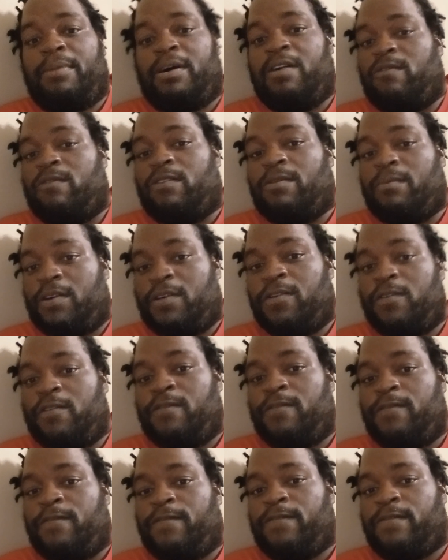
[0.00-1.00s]
But
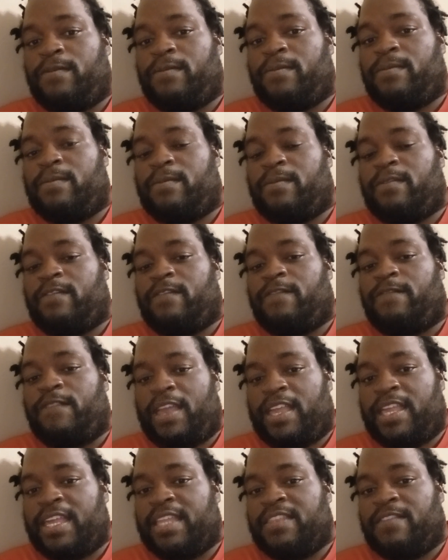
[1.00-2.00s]
remove
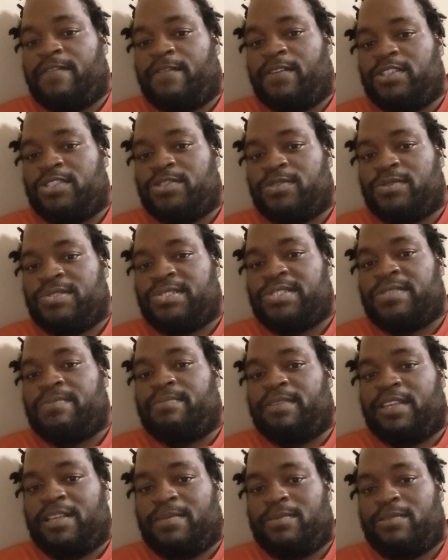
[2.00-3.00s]
fake individuals
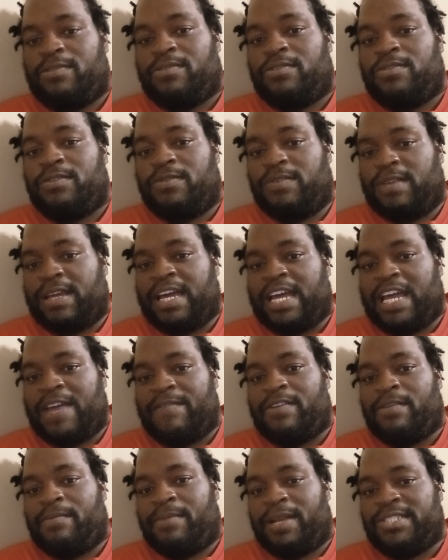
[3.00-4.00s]
and people who do not
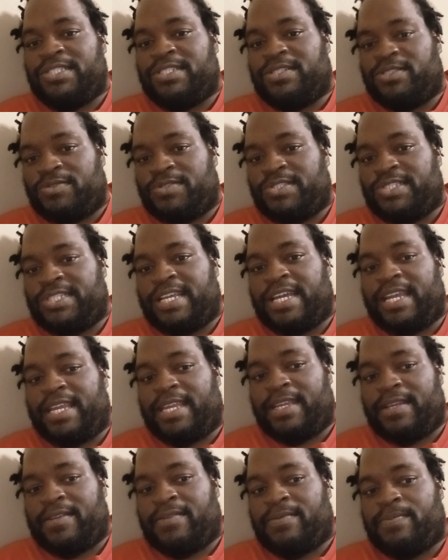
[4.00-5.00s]
have your best interest at
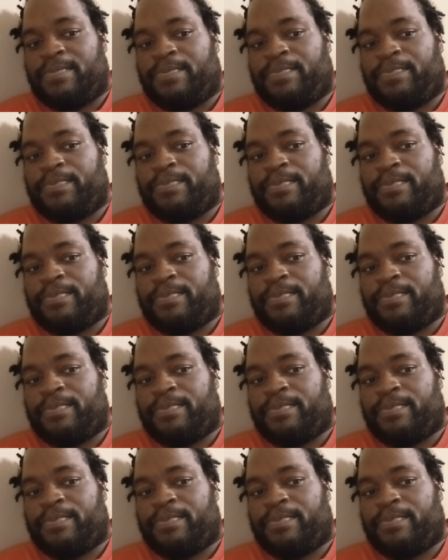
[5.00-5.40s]
hand.